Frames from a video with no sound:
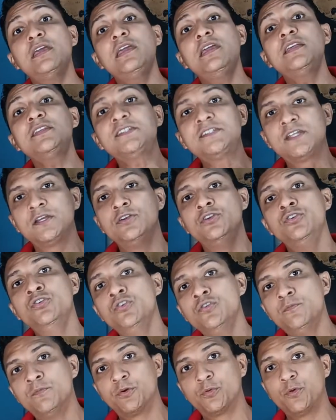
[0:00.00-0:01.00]
is the
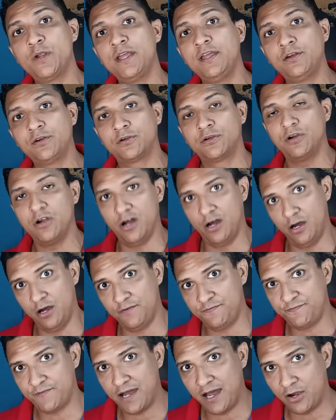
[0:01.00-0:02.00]
numerator
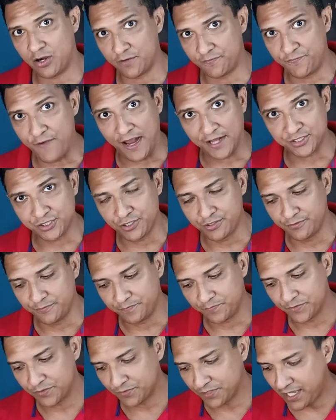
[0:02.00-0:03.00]
of our fraction,
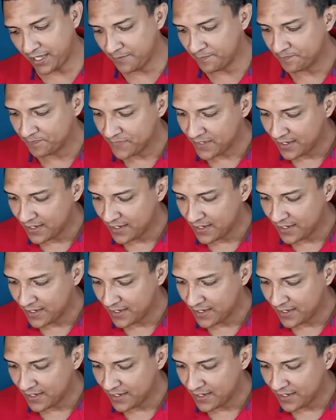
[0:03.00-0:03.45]
okay?